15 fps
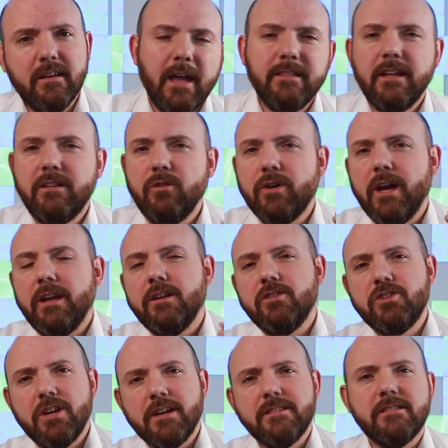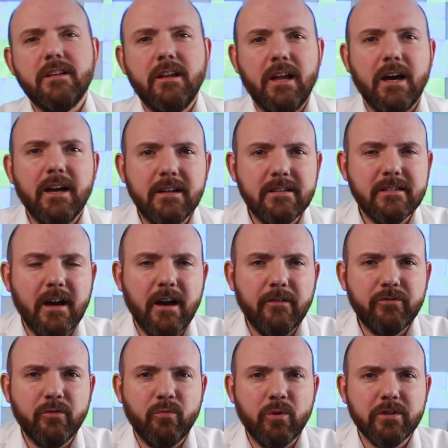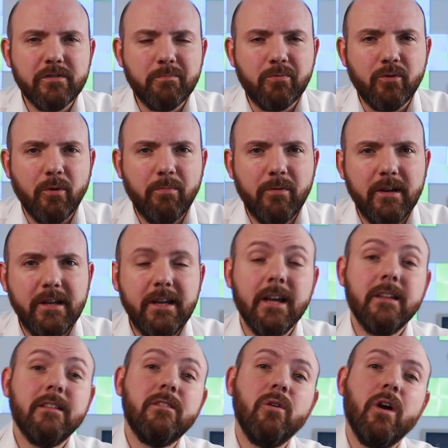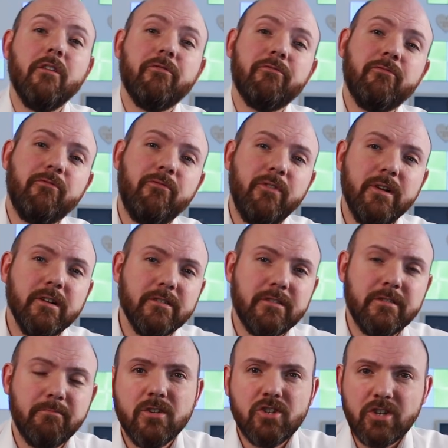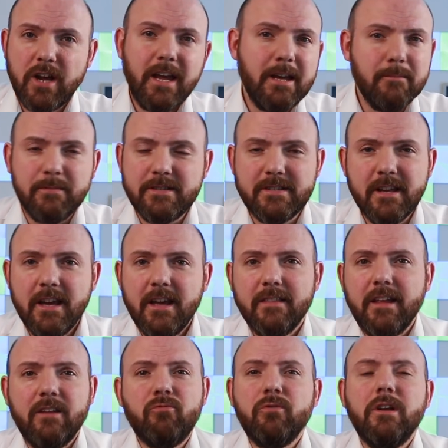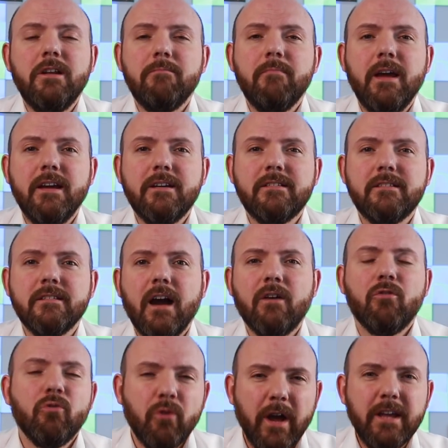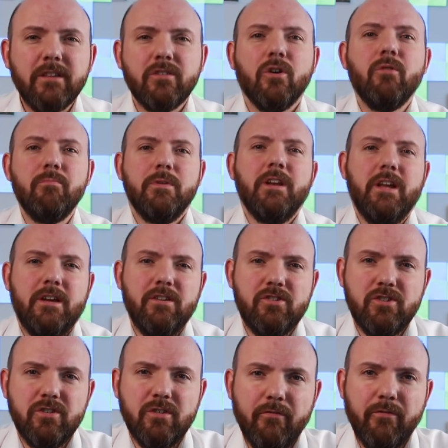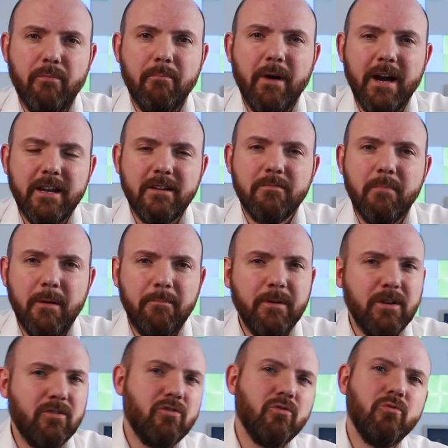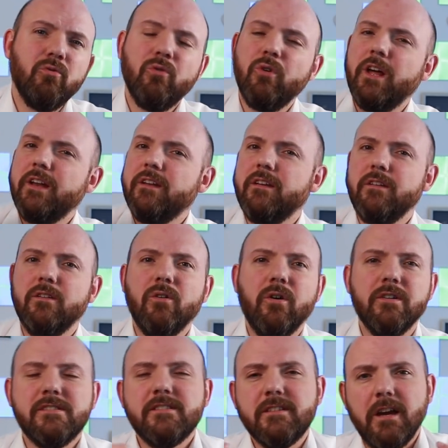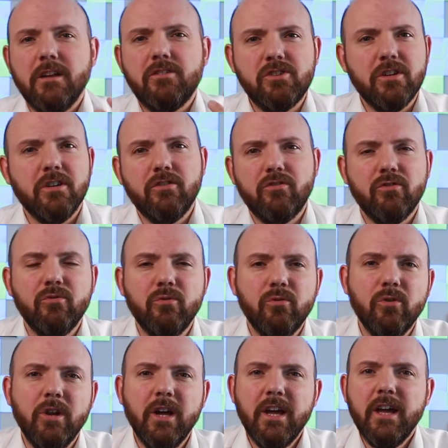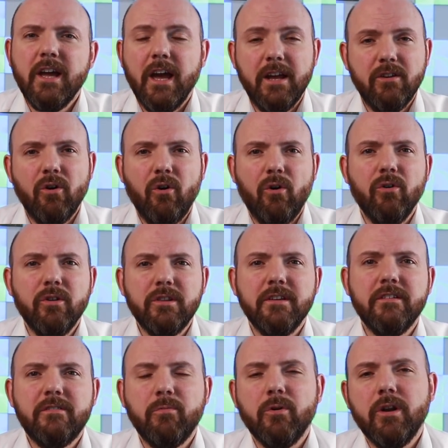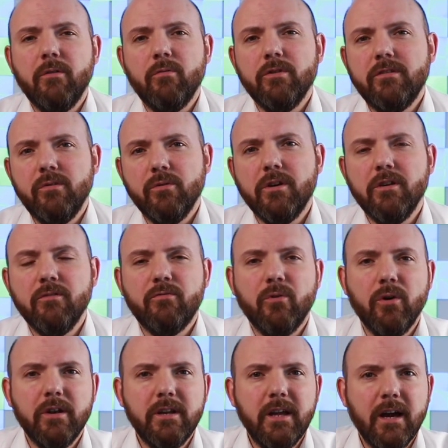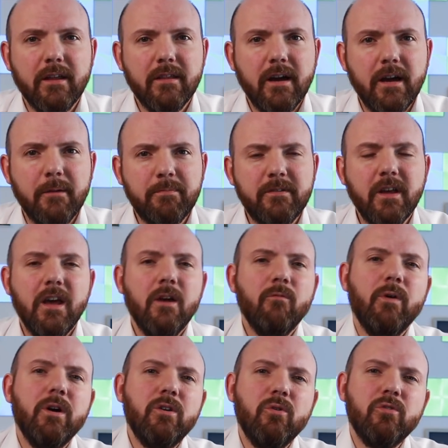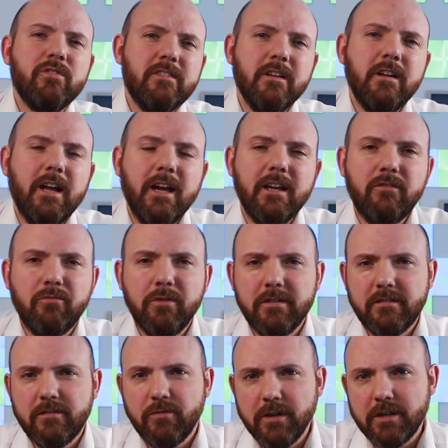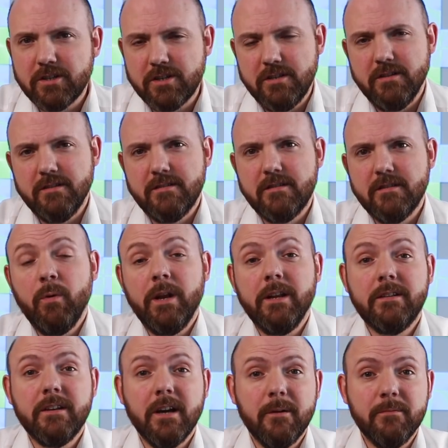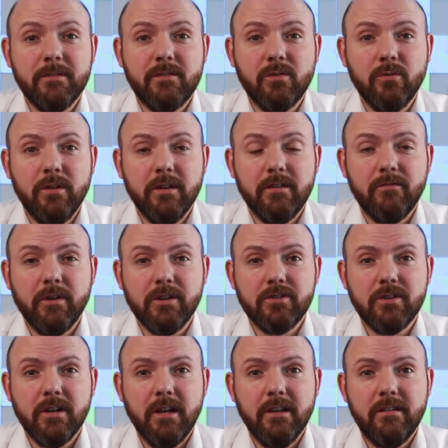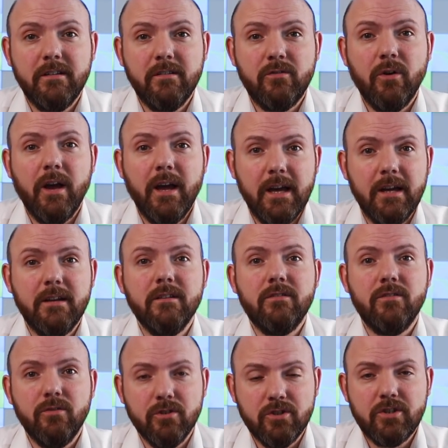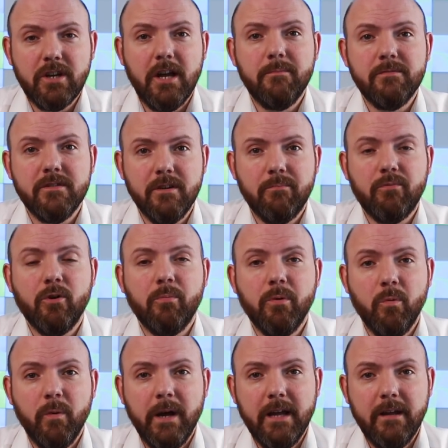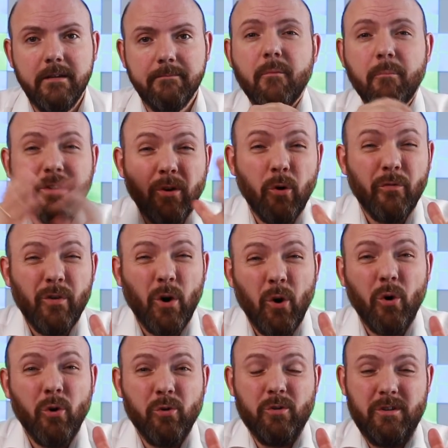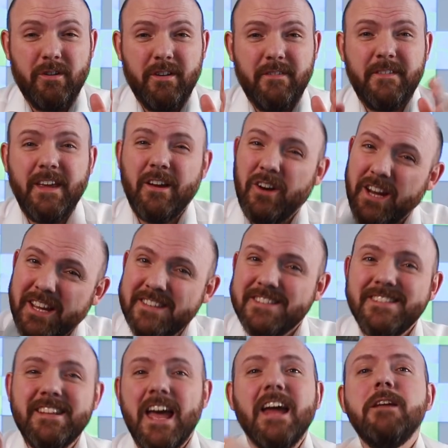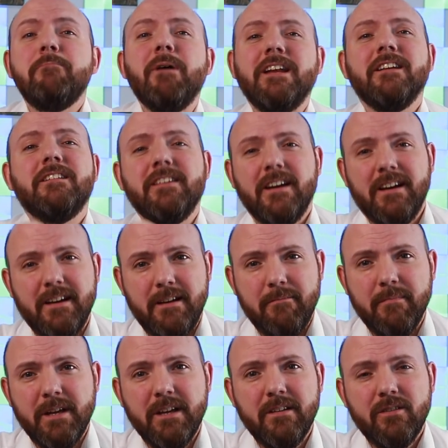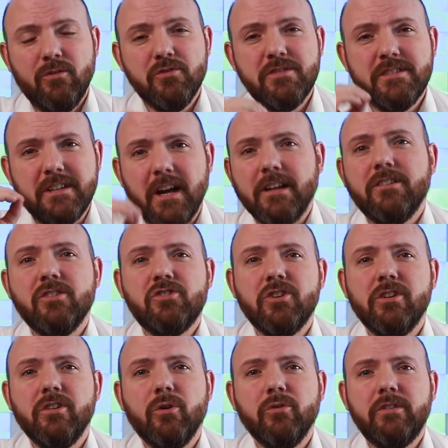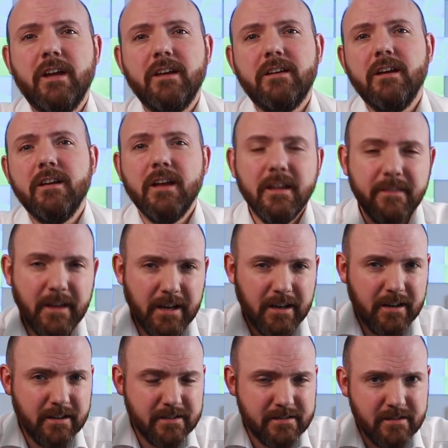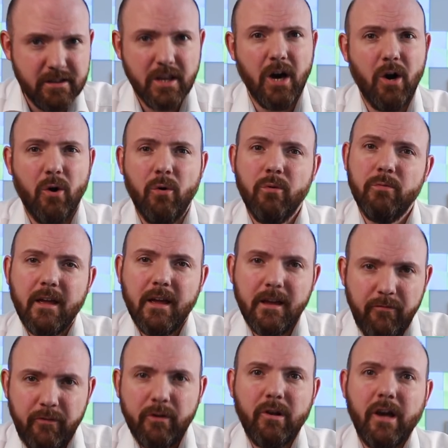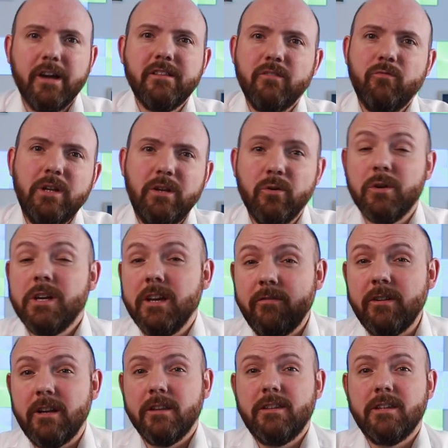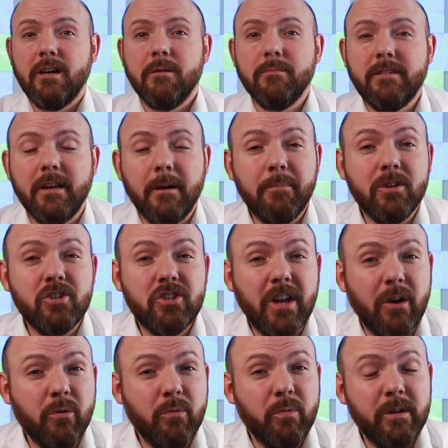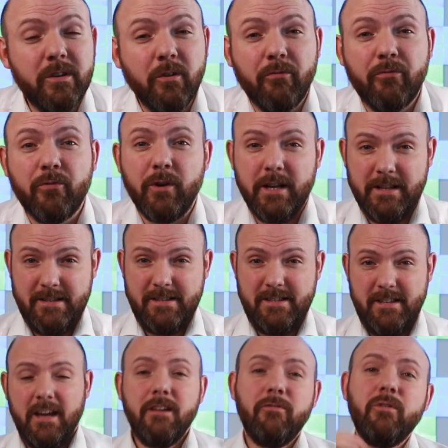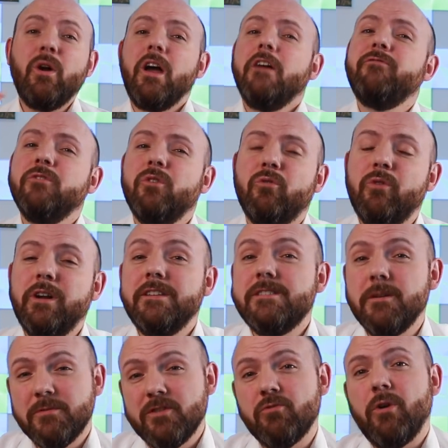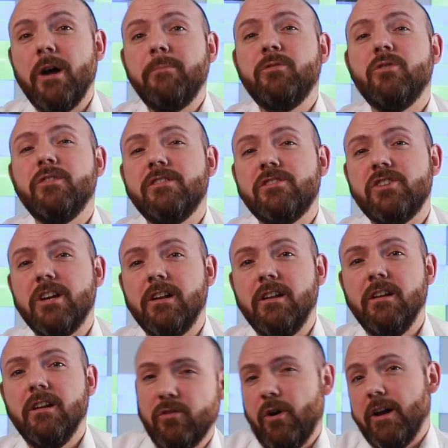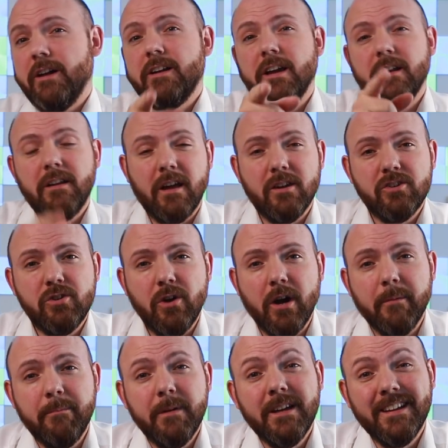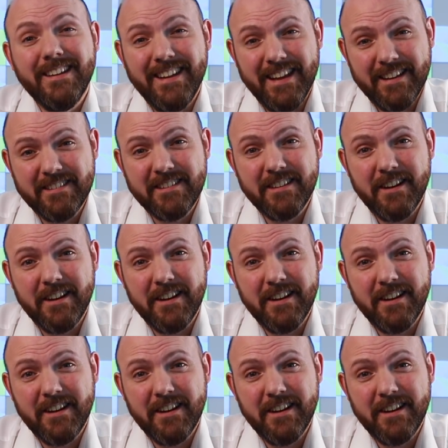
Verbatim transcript: and, and that you can adjust the lines afterwards properly and you have filled shapes. That really makes a great combination. A mind mapping tool and a, you know, a sketching tool and all this what I was looking for in the other apps, where you still had restrictions when it comes to this functionality to edit your shapes in a proper way. But overall, there isn't any better time to start digital note-taking than it is now. If you liked the video, give it a thumbs up and share it with your friends. And if you haven't already, subscribe to this channel so I can catch you up next